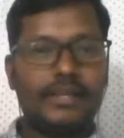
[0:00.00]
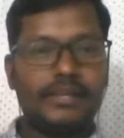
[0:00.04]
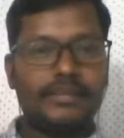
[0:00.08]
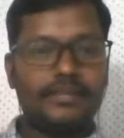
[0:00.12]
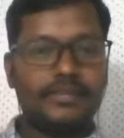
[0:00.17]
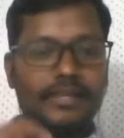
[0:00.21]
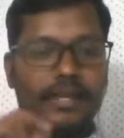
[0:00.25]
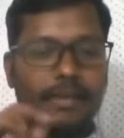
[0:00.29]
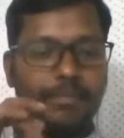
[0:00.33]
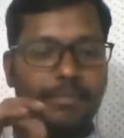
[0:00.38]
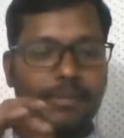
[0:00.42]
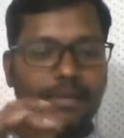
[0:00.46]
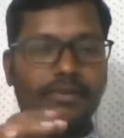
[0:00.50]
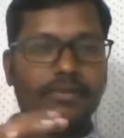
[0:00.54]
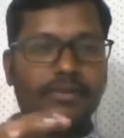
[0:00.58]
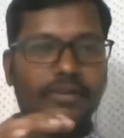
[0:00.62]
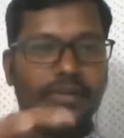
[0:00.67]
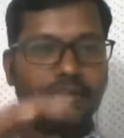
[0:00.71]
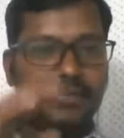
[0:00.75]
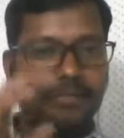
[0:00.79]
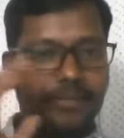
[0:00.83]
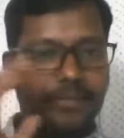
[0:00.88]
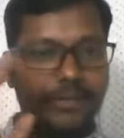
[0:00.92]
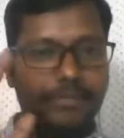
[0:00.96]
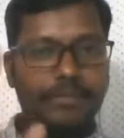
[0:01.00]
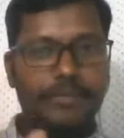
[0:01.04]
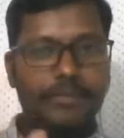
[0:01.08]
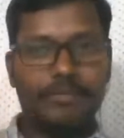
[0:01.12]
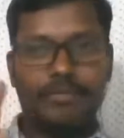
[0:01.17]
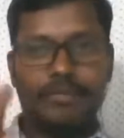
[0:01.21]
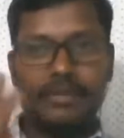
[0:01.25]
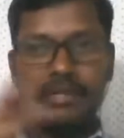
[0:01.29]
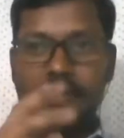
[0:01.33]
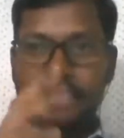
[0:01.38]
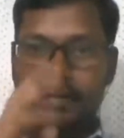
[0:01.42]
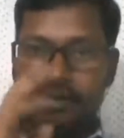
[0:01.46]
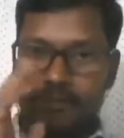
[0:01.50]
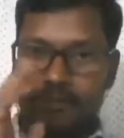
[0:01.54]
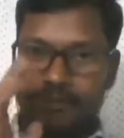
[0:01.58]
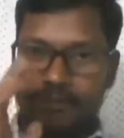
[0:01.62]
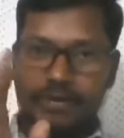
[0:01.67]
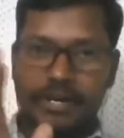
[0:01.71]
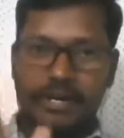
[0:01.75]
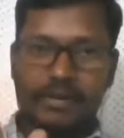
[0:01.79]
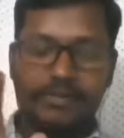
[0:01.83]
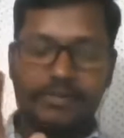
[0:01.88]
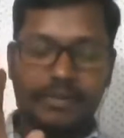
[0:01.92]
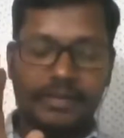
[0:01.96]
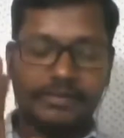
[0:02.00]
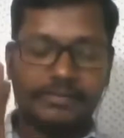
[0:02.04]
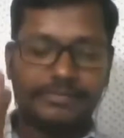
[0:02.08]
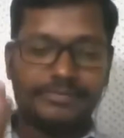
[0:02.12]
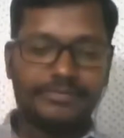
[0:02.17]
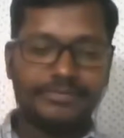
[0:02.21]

and they appeal to different people in a different way.